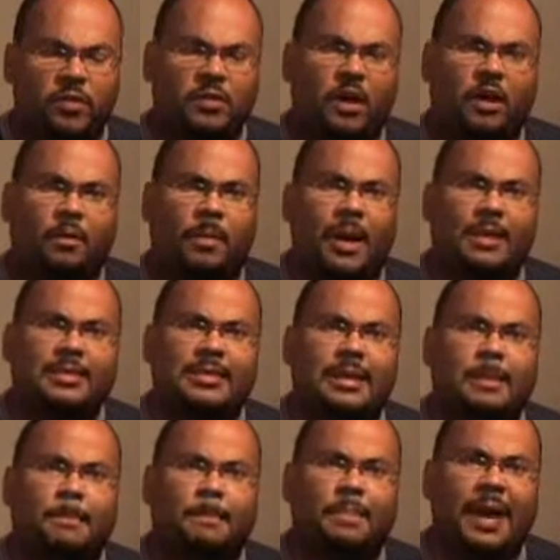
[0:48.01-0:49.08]
let's talk about
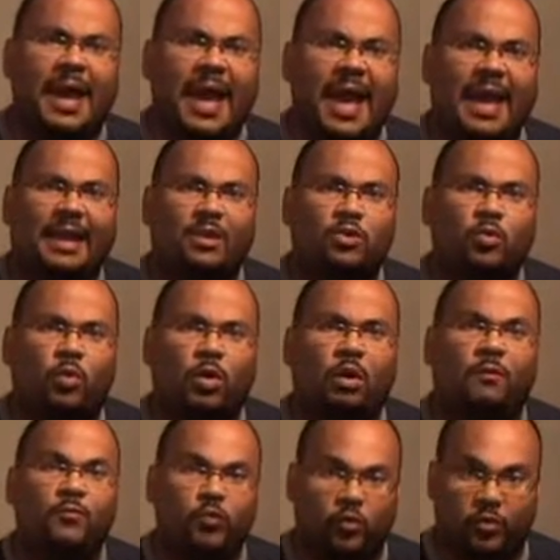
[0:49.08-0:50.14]
the
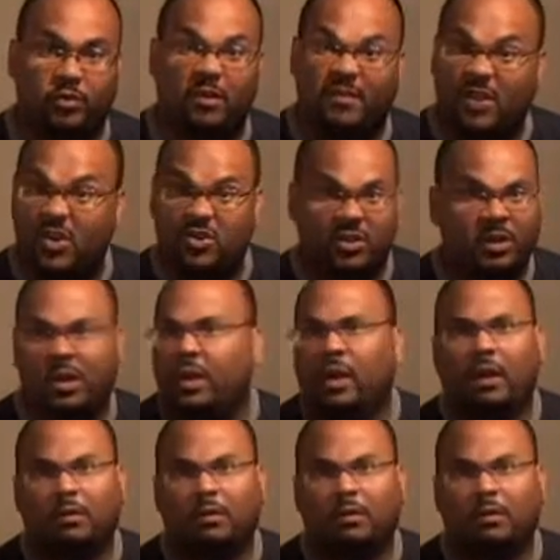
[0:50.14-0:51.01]
Pac-12 Northern Division.